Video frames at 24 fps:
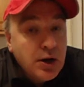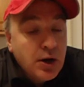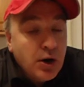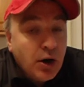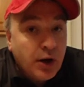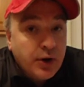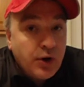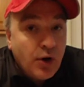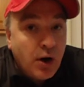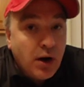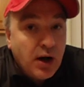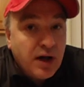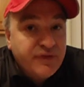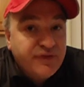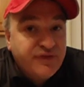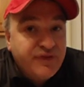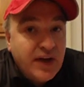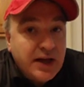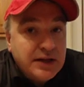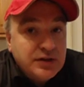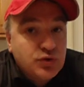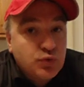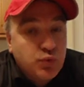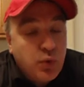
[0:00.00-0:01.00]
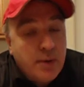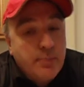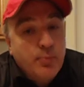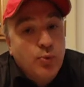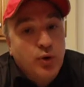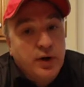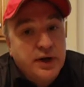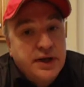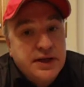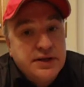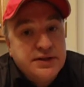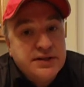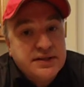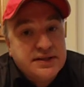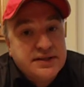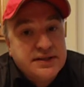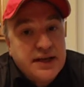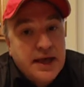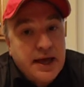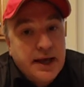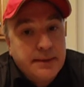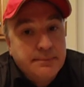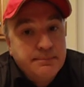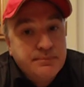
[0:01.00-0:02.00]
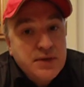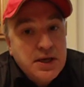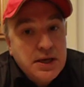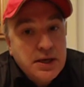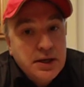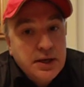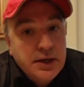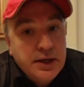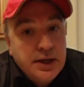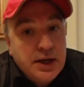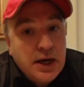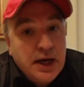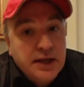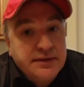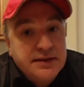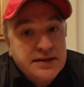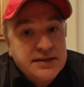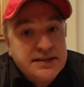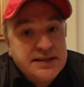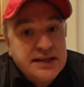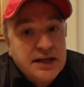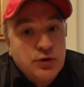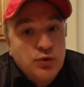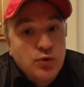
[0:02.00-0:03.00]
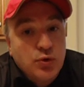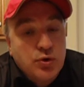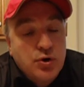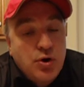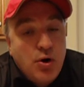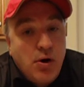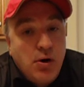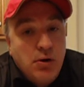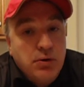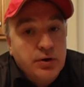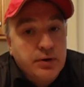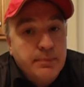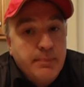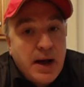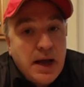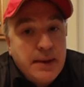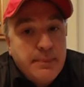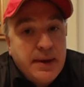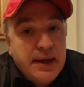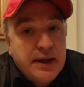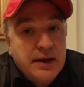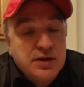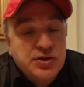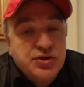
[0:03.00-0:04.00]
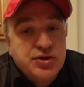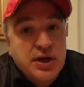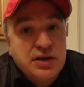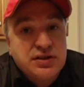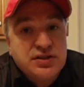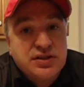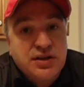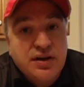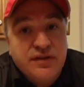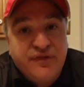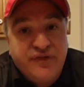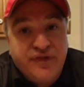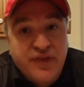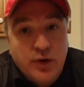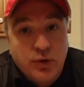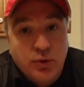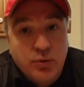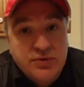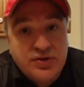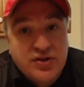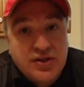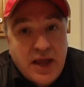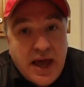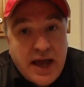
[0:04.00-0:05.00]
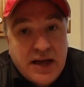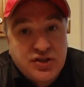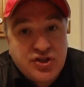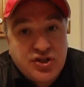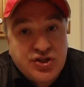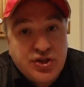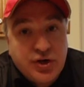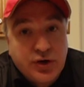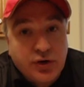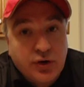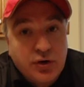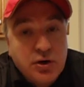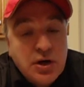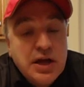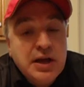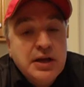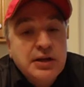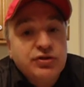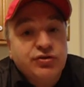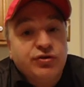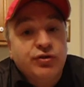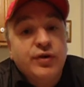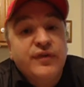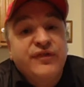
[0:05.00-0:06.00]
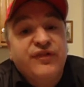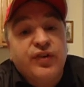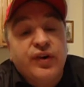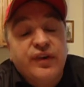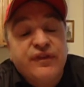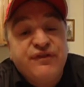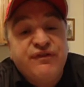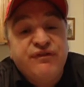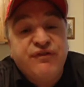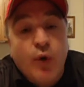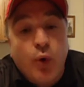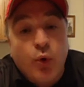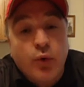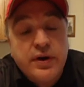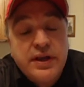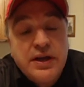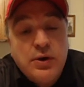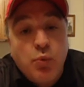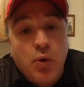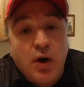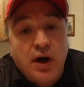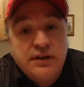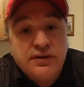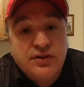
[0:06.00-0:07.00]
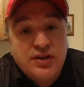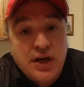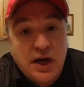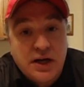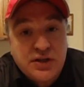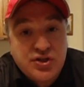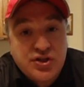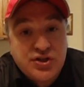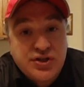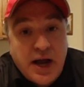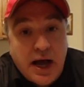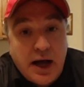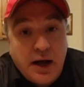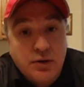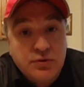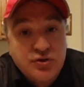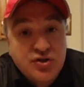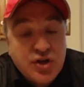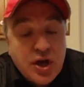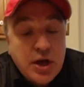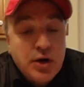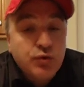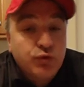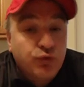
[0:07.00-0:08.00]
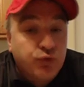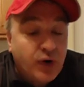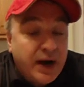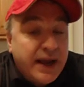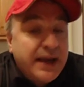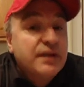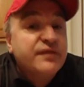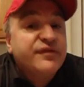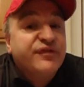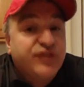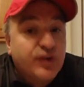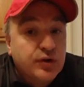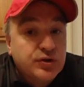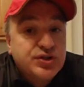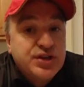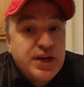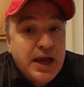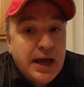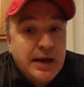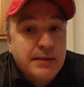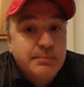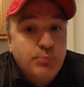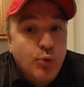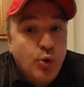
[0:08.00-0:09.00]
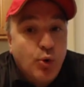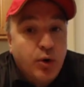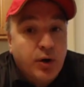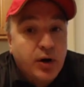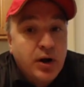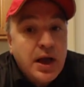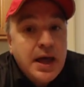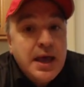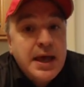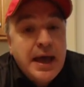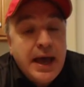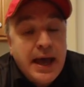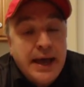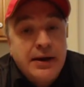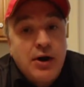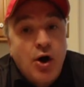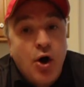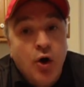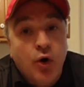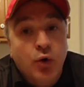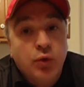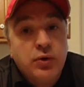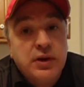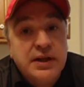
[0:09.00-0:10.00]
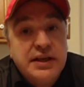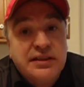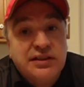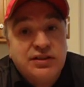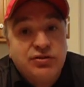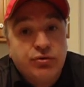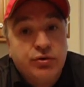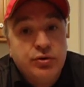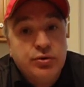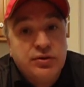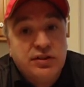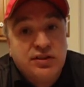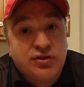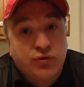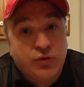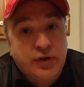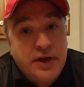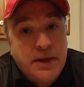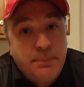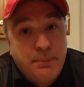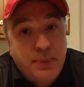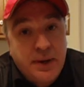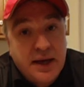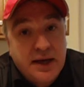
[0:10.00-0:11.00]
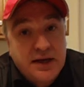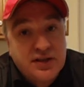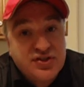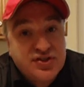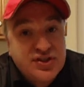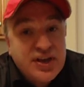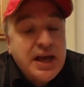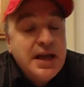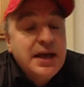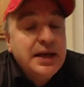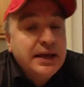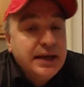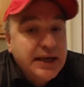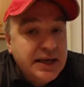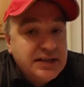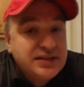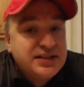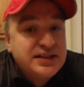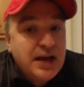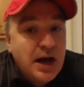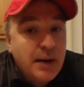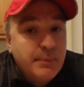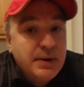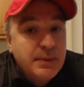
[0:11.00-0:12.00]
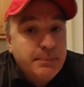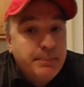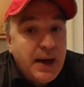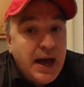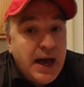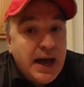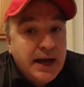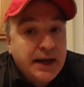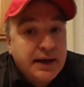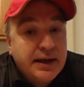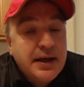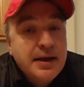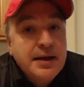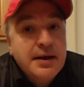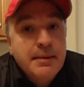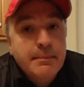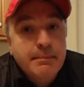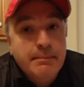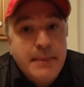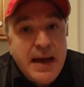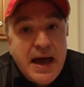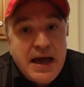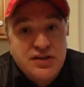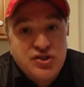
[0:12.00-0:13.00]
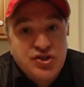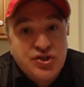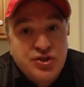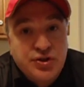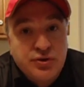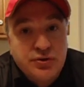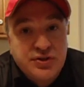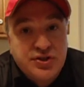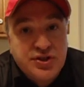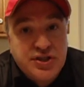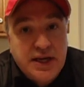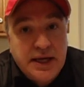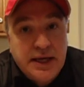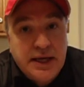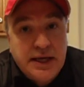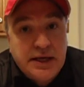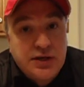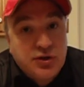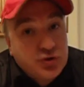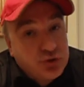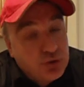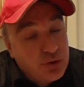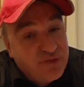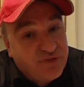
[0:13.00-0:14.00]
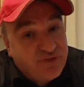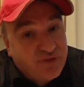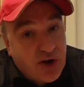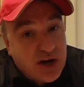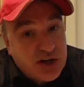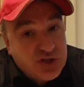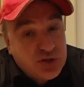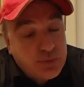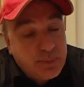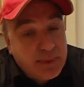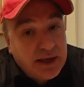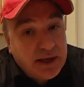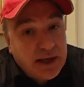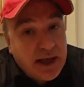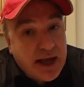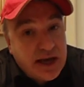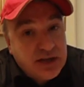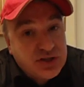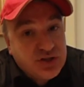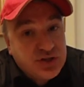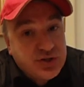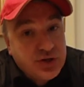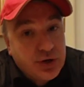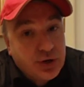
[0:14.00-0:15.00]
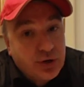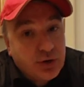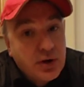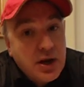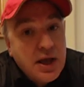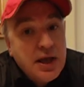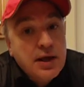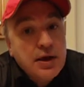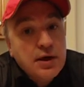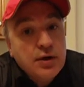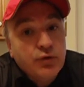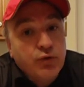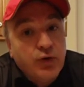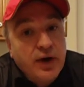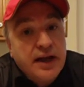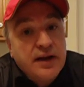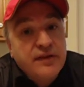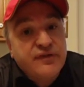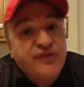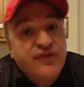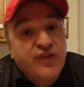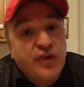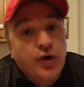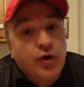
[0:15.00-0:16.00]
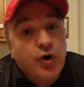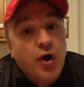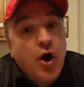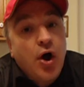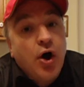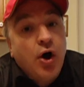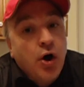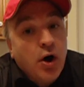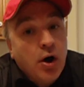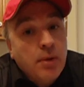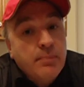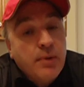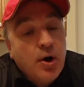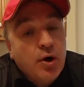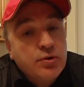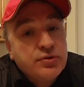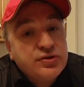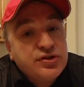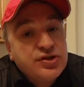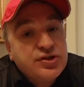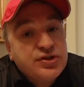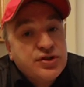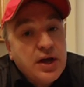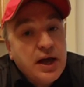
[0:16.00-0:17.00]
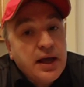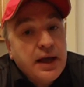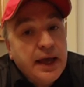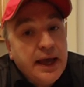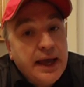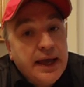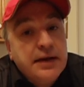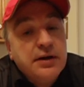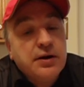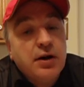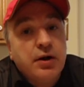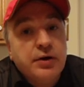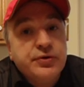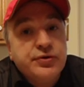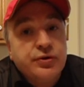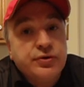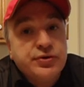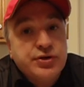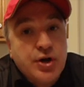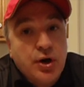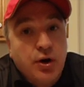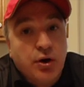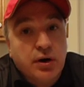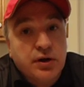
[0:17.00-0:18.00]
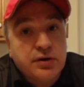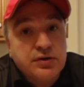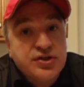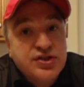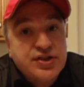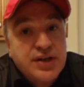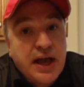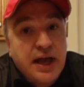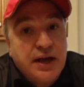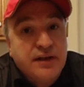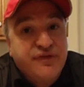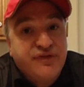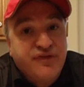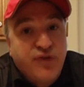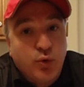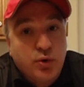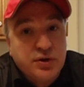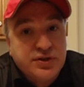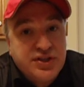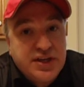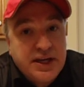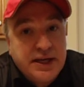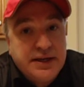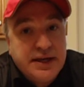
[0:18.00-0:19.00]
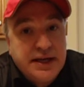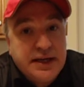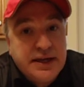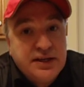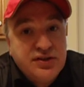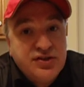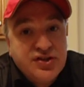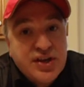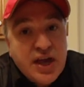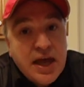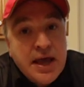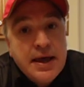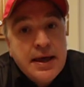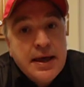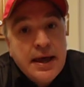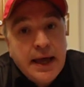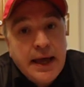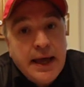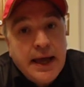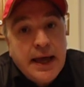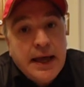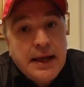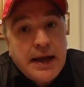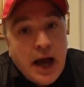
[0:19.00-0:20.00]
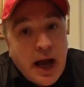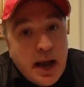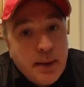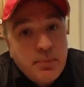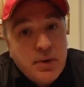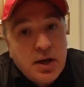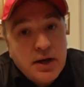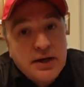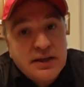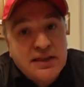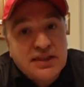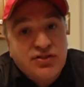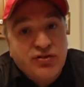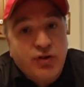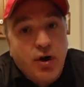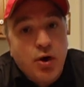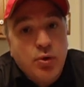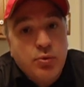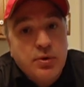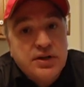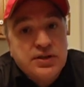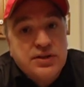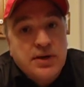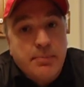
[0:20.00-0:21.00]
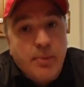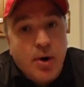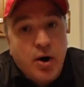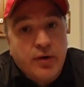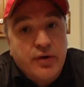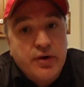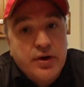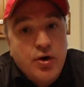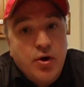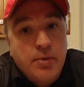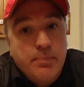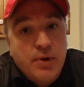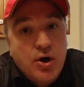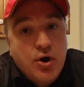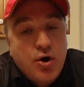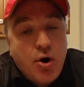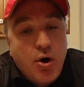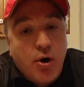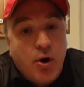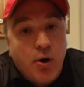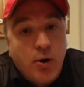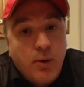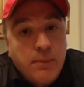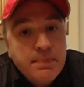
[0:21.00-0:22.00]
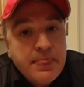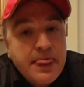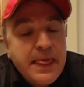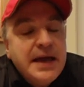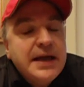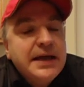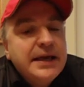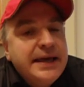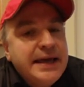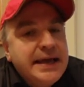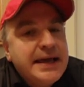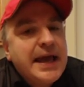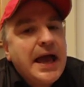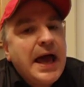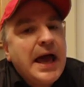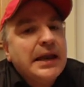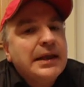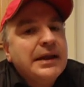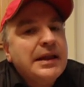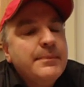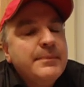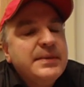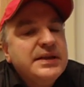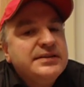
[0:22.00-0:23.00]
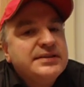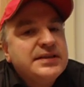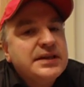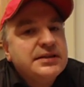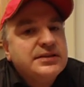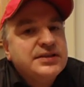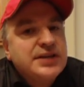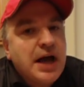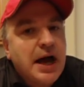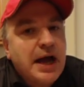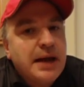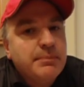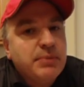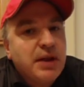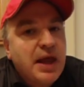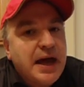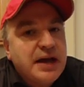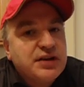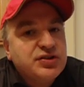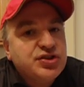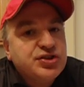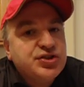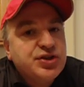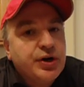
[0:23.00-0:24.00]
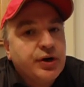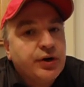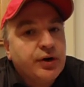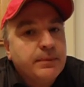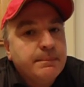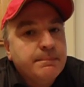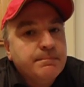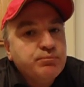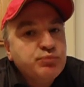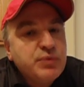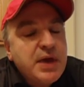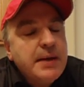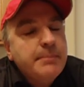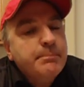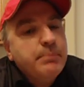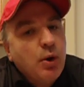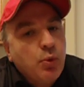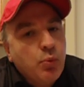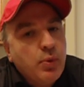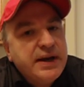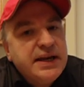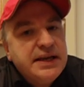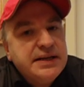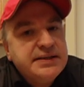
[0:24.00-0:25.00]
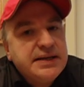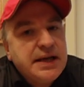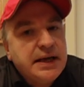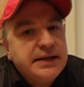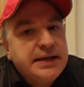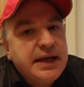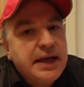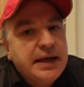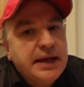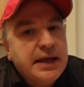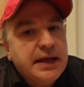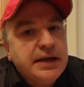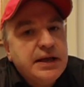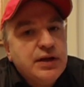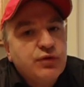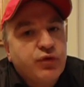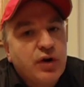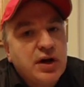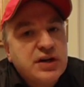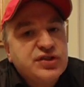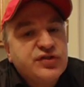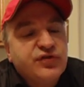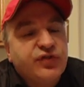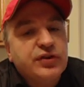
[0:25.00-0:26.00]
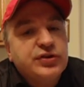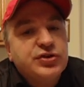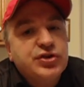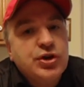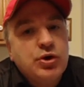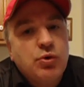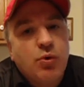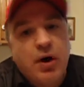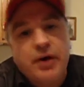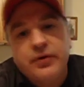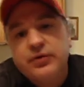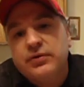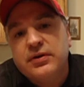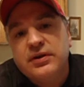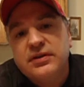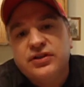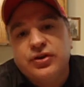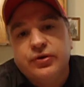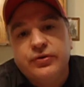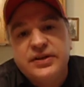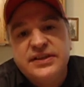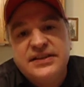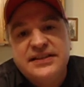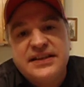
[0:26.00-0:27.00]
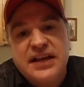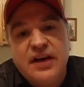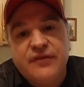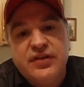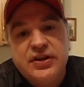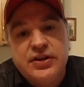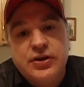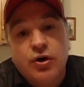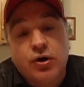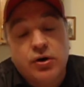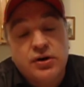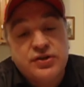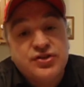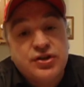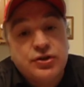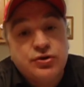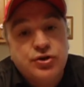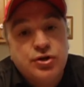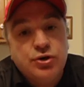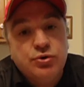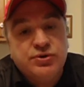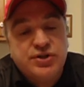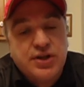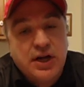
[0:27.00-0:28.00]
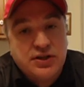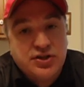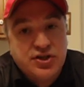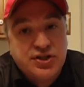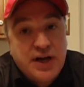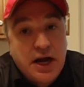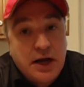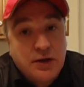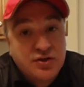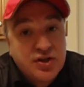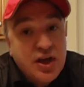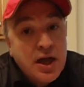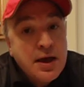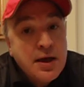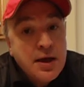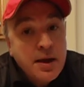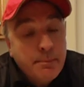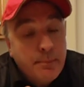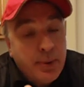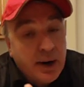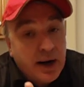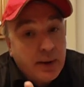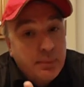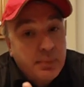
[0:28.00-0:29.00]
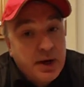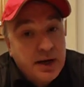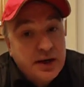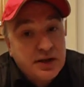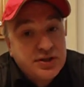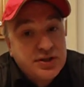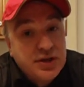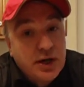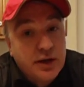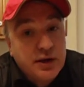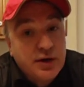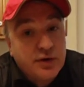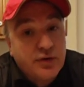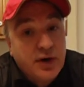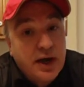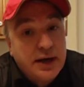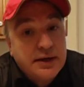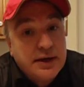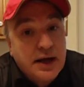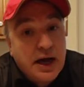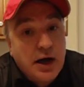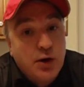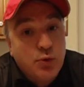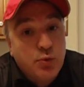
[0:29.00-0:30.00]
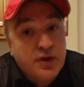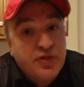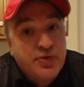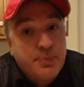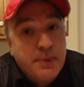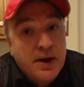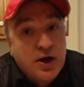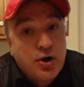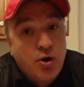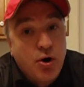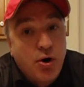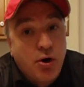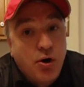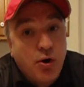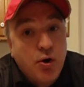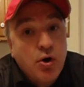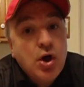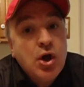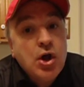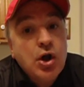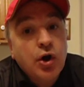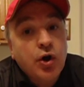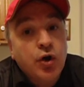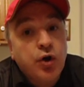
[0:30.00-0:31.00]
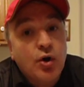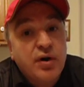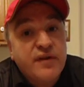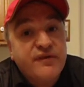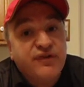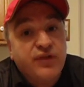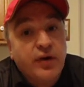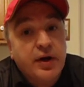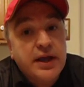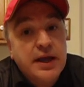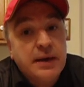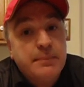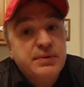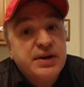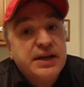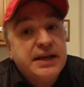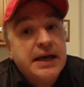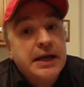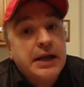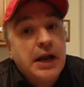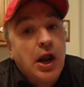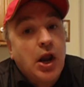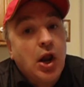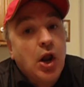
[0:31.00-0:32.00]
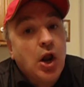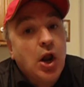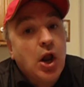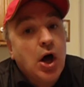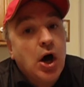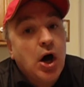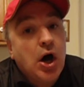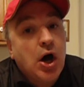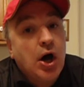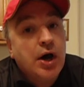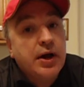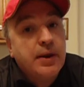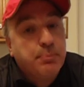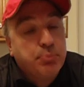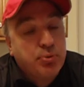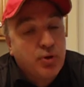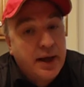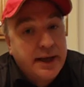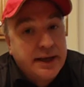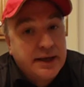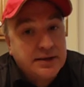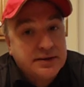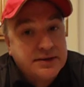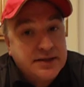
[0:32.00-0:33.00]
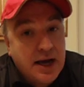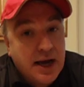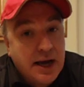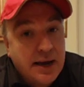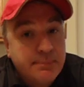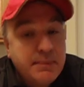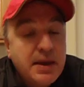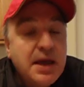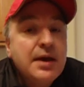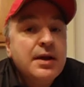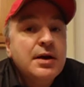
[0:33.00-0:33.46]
On offense, what more can you say? You got the signal caller, my man Justin Fields, last year threw for 41 touchdowns, ran for 10 more, and only threw 3 picks. He's coming back. Master Teague, true freshman last year, ran for almost 800 yards and 4 TDs. And I'm going to throw in Demario Mccall. He had limited time last year, but when he did get in, he rushed for 237 yards and 2 touchdowns. But I'm going to tell you right now, with Mccall, look for him to get a lot of playing time.